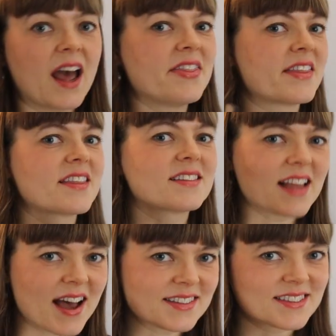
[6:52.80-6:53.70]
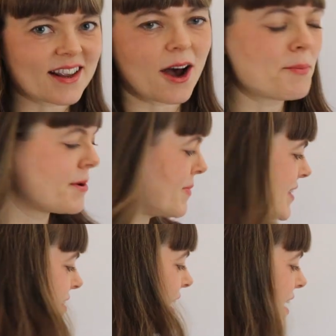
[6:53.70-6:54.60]
And then the last common
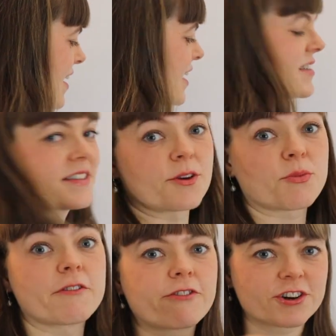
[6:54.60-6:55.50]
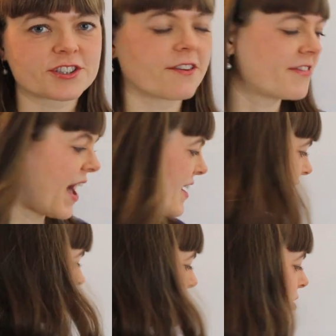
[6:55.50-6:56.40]
mistake is the reverse of
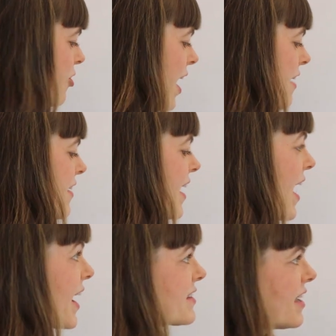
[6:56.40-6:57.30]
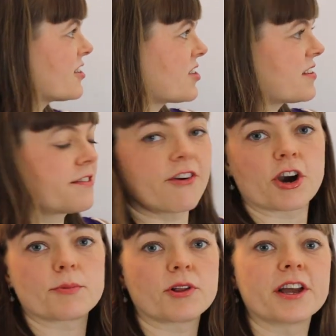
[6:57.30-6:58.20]
that. It's when you have an exogenous
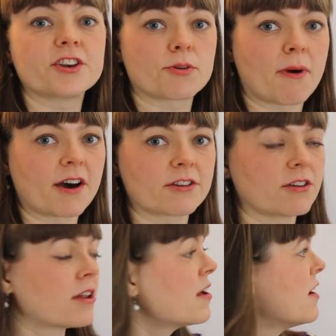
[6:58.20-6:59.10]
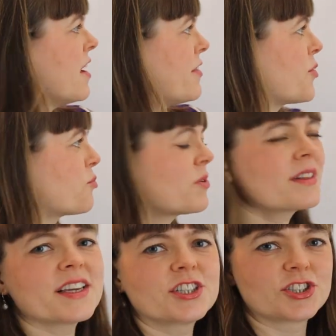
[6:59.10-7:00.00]
variable in your model that
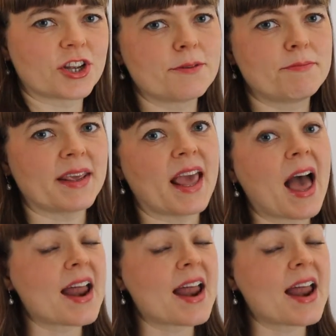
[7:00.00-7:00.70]
really should be